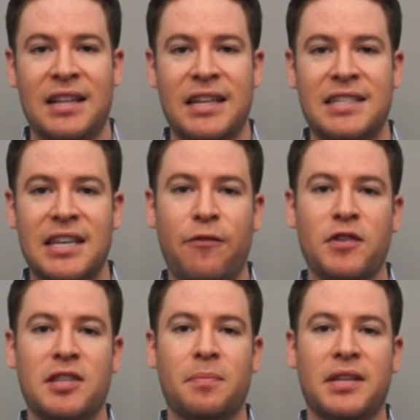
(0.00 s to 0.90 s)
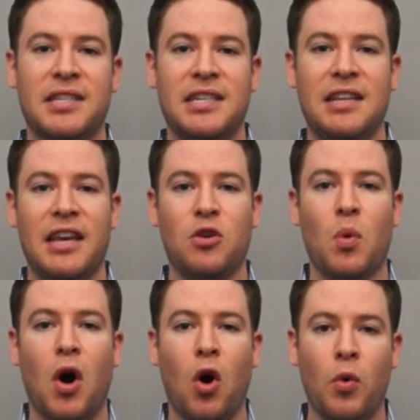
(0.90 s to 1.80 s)
Let's say for simplicity that
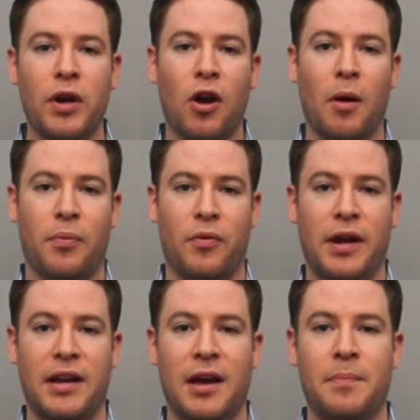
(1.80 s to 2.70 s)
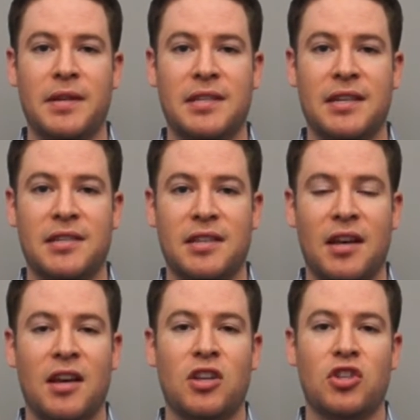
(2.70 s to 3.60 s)
you own and operate a business